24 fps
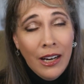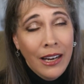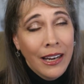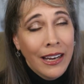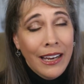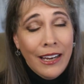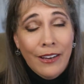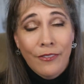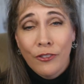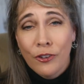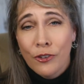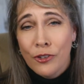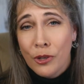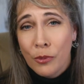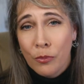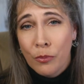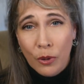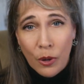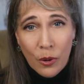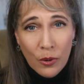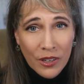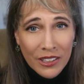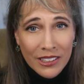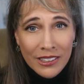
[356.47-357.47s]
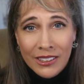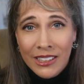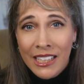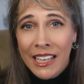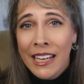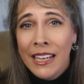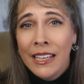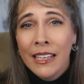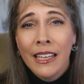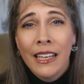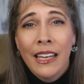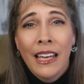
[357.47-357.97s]
if there's a broken
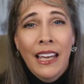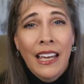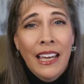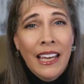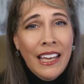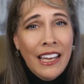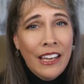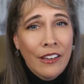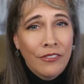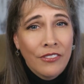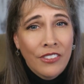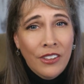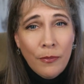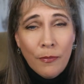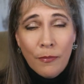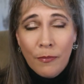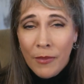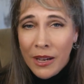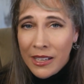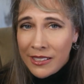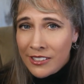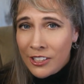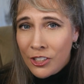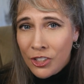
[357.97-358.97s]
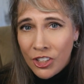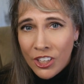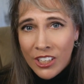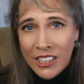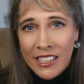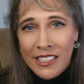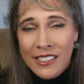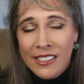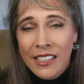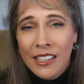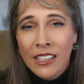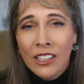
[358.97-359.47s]
link, if the messaging
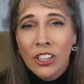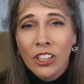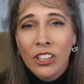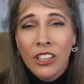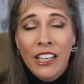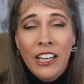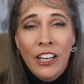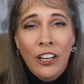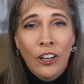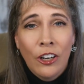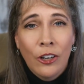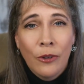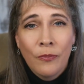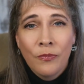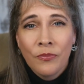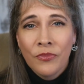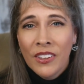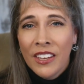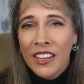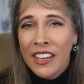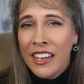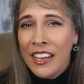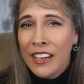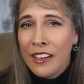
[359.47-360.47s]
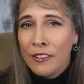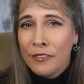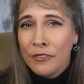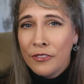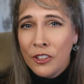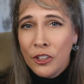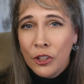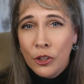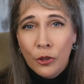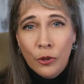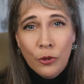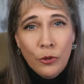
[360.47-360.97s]
isn't clear, if
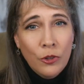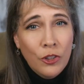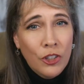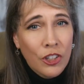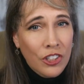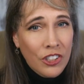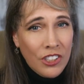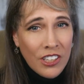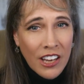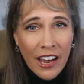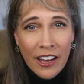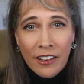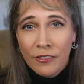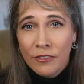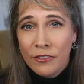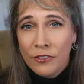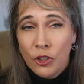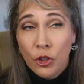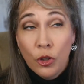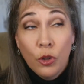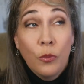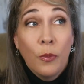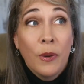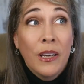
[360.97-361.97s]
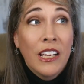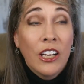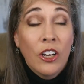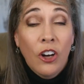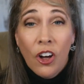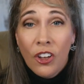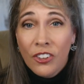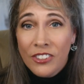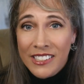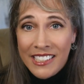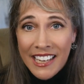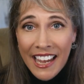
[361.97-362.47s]
you just have too many
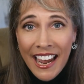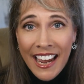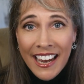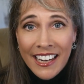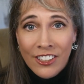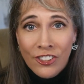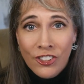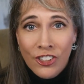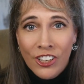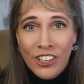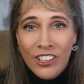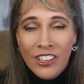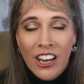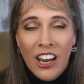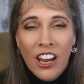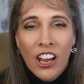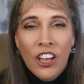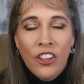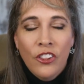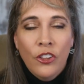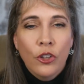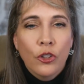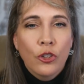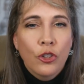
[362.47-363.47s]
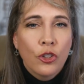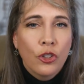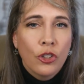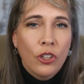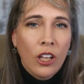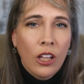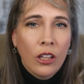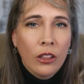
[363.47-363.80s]
calls to action. There's a